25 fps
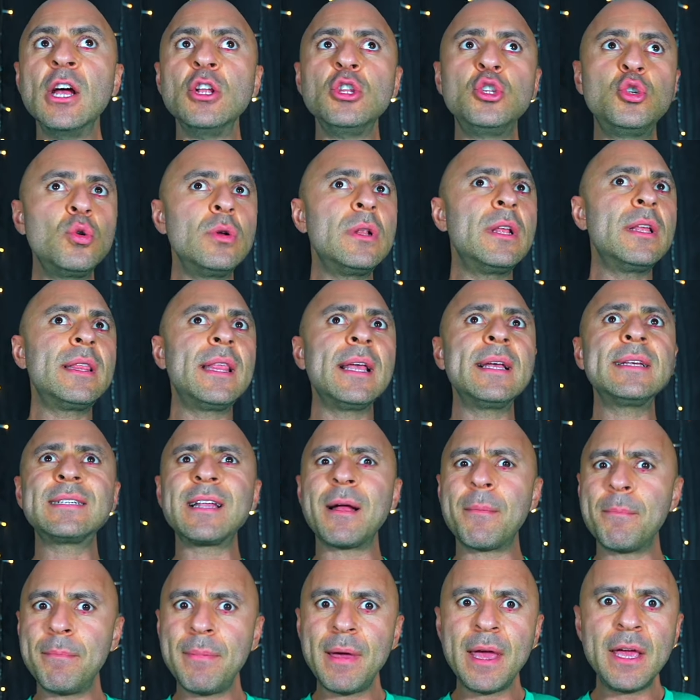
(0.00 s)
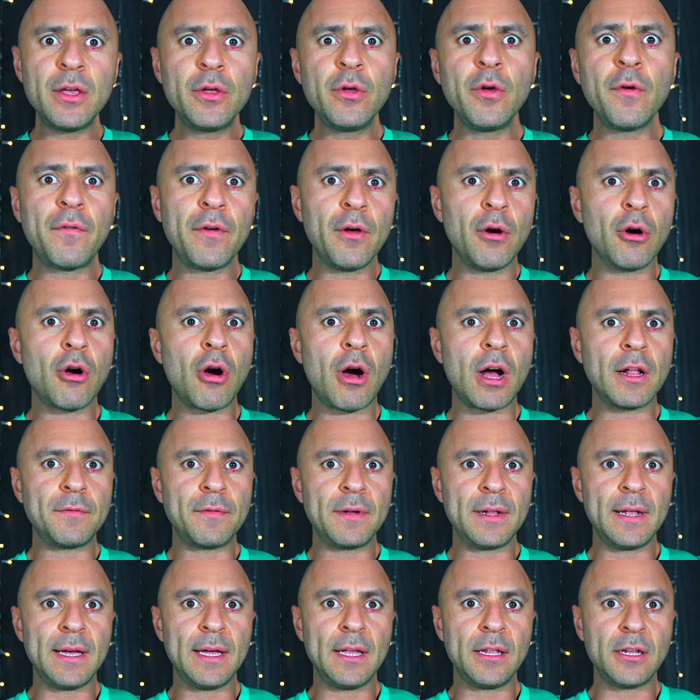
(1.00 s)
Do the things that make you feel
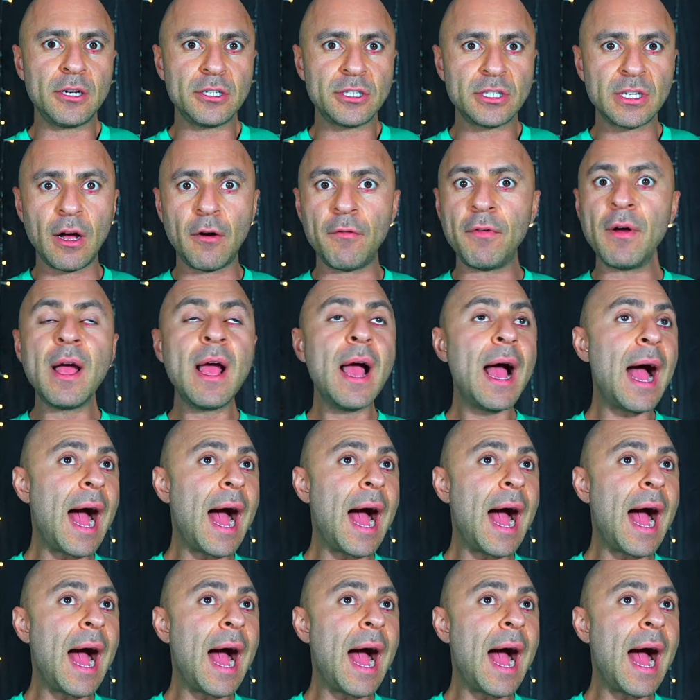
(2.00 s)
confident in yourself.